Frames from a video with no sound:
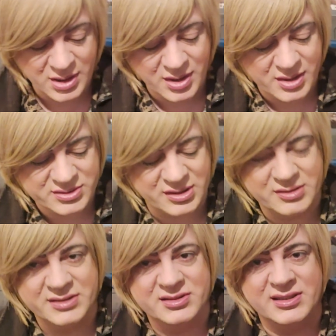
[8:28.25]
So
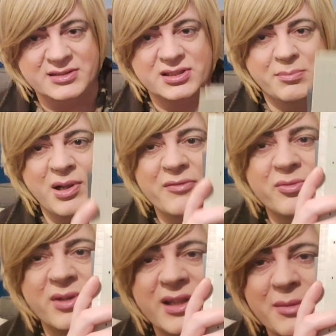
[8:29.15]
this is actually a
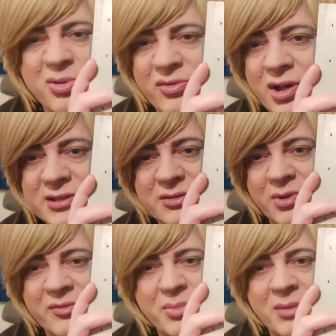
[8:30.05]
platform that they provide you
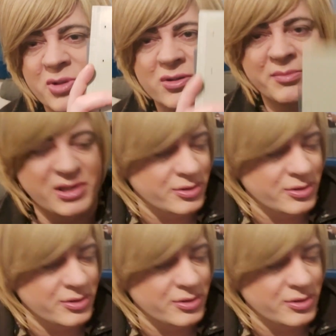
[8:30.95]
with, but I'm not going to be